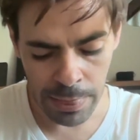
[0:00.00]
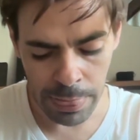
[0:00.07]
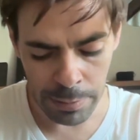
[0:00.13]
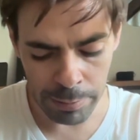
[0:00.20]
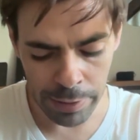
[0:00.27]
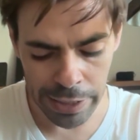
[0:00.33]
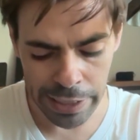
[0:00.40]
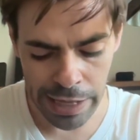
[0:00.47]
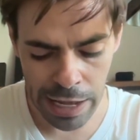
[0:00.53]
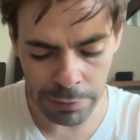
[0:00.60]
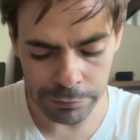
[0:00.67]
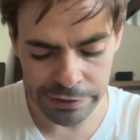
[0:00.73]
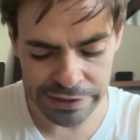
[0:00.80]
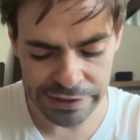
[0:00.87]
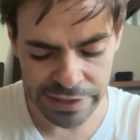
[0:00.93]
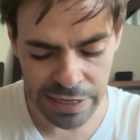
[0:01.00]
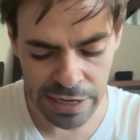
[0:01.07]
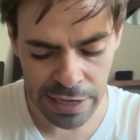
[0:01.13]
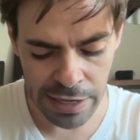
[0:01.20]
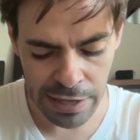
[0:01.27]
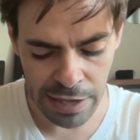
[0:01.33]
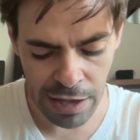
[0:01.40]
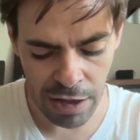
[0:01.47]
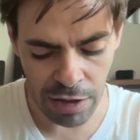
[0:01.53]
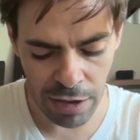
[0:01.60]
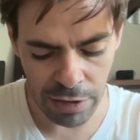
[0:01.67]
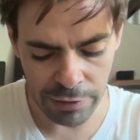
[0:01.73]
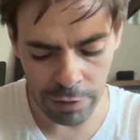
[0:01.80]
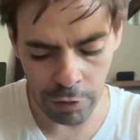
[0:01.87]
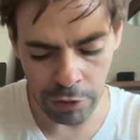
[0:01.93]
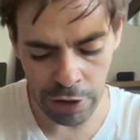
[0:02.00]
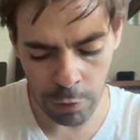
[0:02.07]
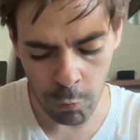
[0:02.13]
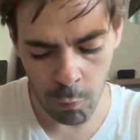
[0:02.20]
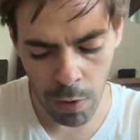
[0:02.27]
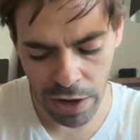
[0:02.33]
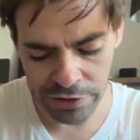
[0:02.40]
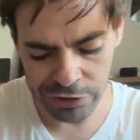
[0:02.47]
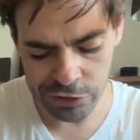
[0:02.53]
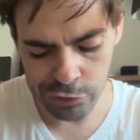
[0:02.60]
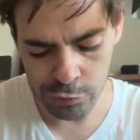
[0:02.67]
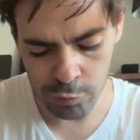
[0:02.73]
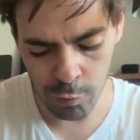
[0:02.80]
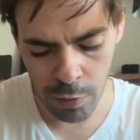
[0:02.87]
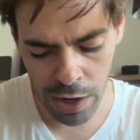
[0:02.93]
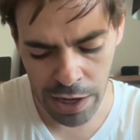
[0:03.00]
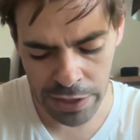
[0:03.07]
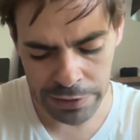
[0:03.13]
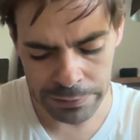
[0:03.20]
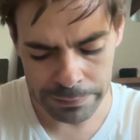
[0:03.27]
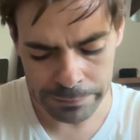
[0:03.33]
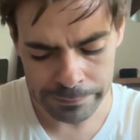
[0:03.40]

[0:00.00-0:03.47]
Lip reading: but I would say on a one-to-one,